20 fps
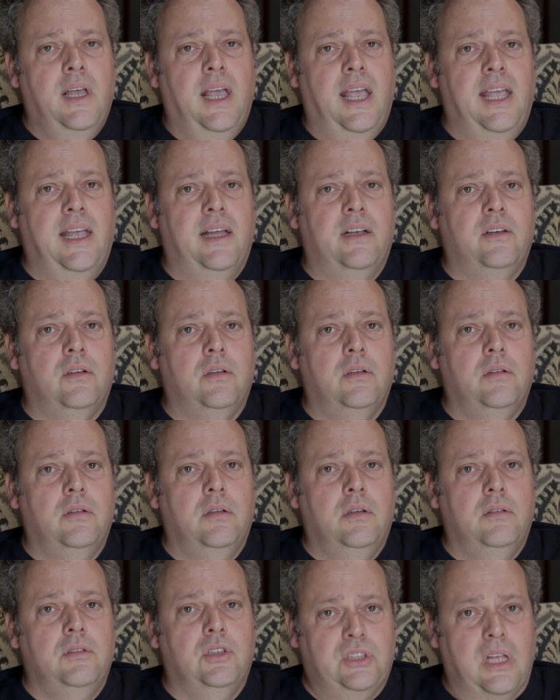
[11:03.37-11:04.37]
And
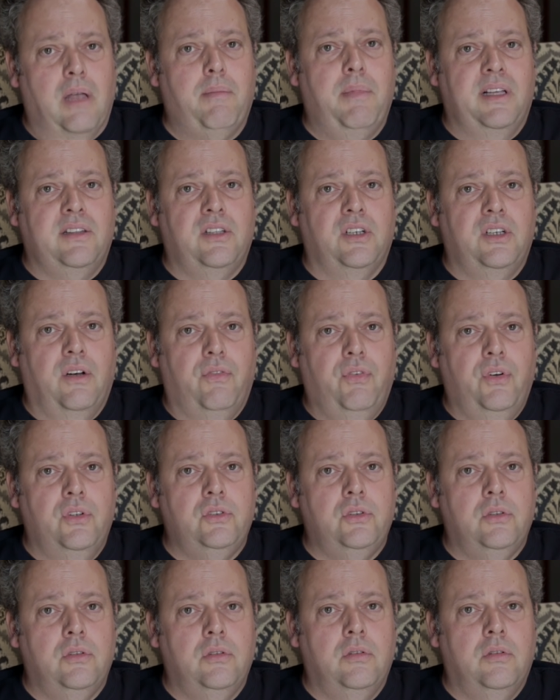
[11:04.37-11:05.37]
does that make the
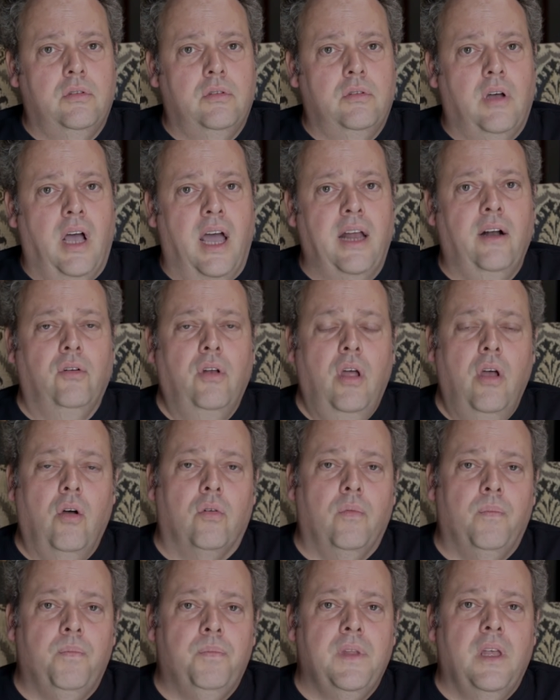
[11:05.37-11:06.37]
difference? I don't
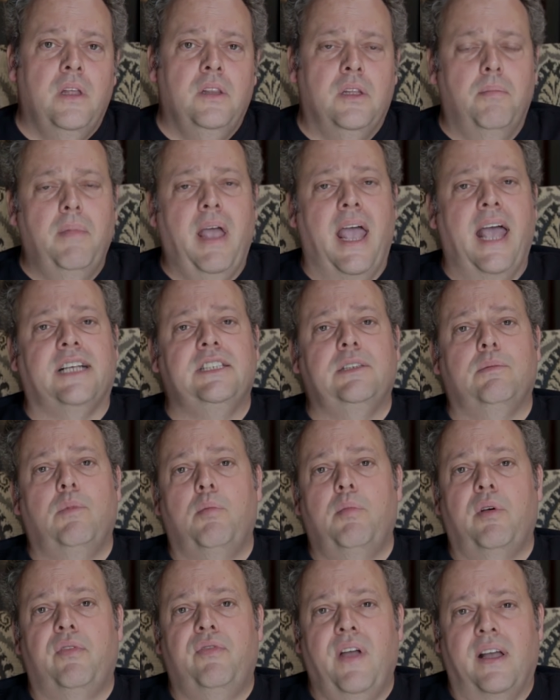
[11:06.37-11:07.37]
know. The
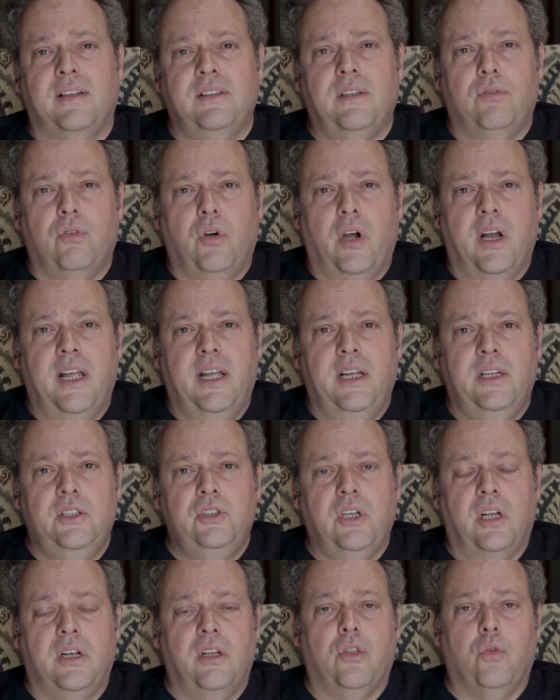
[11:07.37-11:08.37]
maximum effective
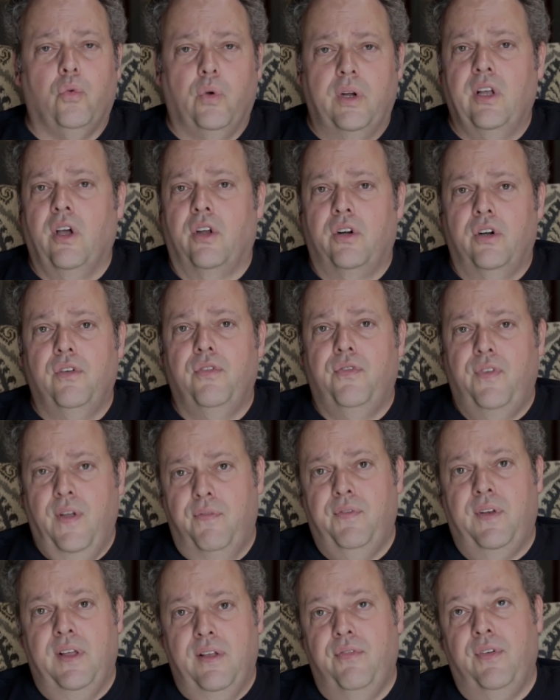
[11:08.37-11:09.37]
range on a
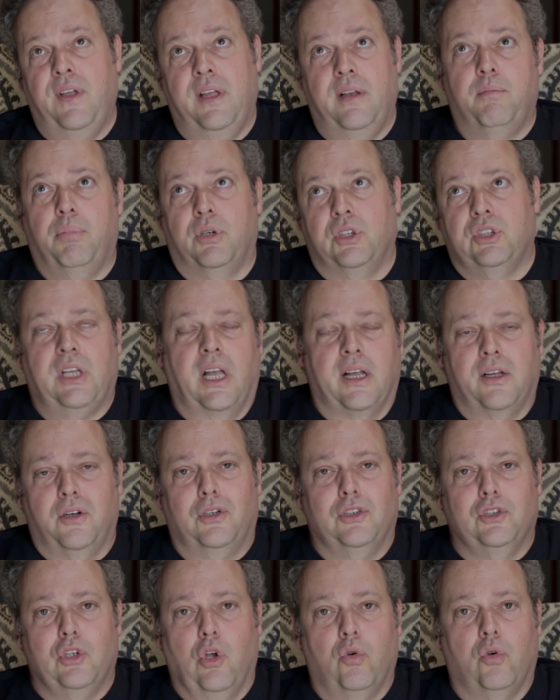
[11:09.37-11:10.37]
350 feet per second
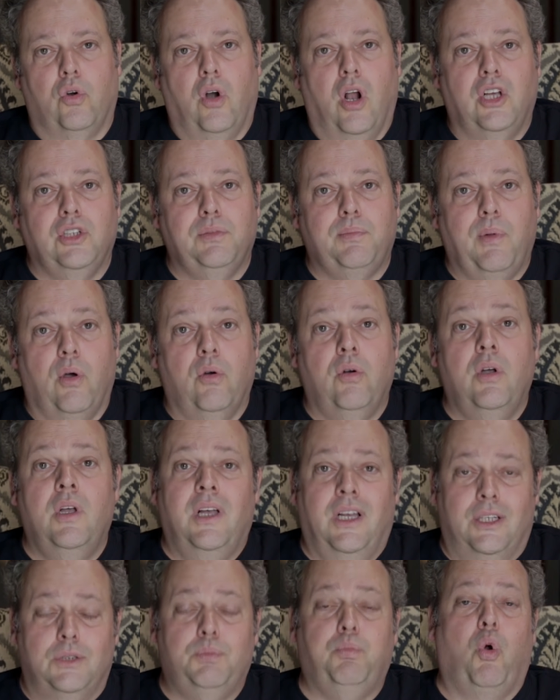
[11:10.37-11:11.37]
or so crossbow
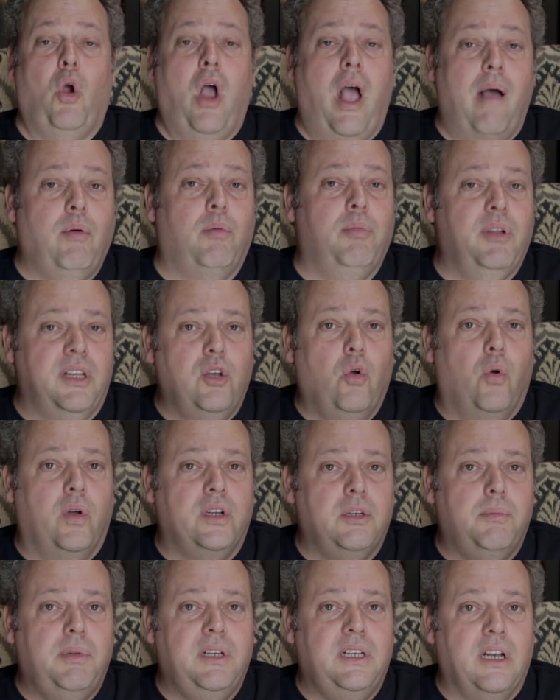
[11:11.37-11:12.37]
is probably
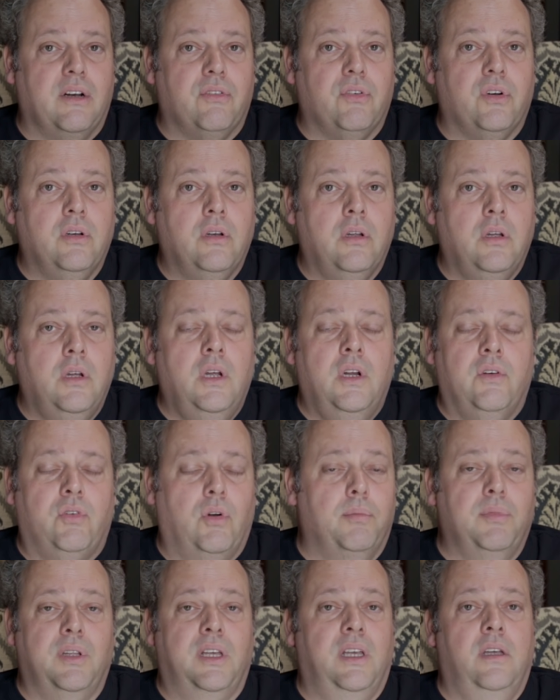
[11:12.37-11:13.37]
going to be different
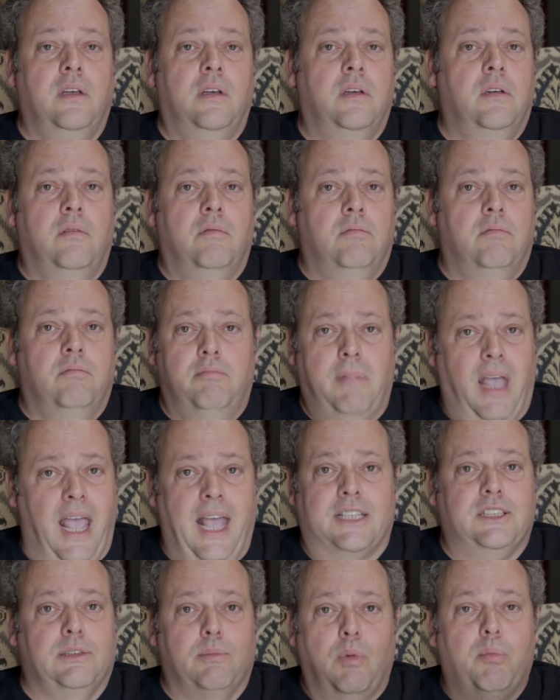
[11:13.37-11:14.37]
from the
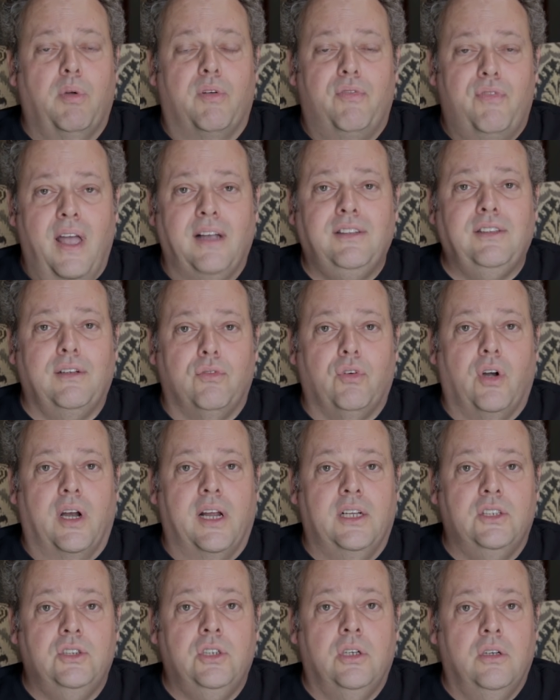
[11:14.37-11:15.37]
maximum effective
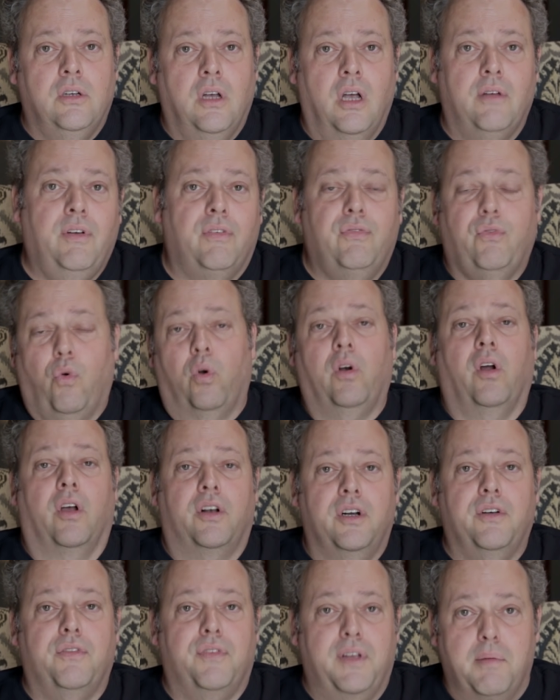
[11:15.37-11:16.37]
range of a
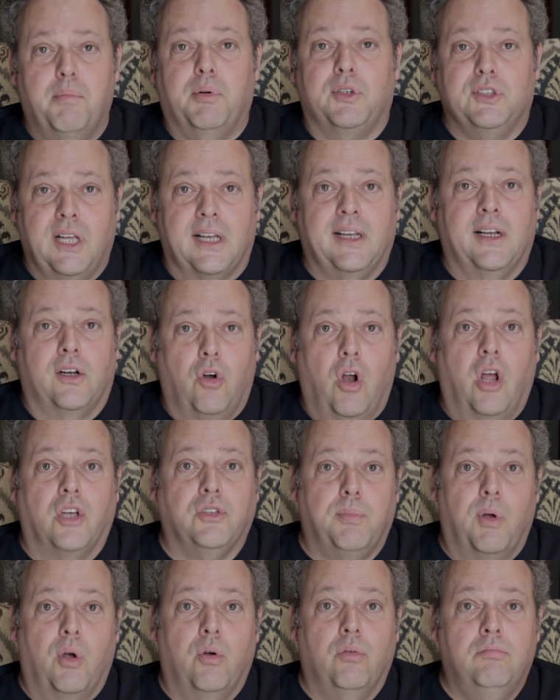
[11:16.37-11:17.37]
400 feet per second
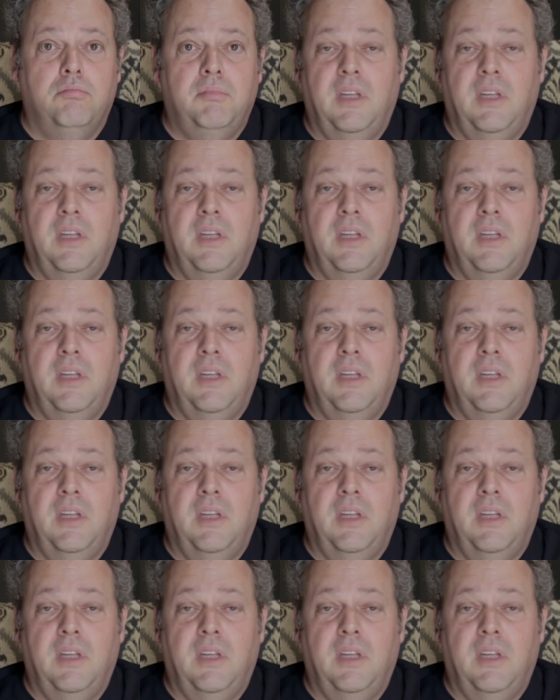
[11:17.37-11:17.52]
crossbow.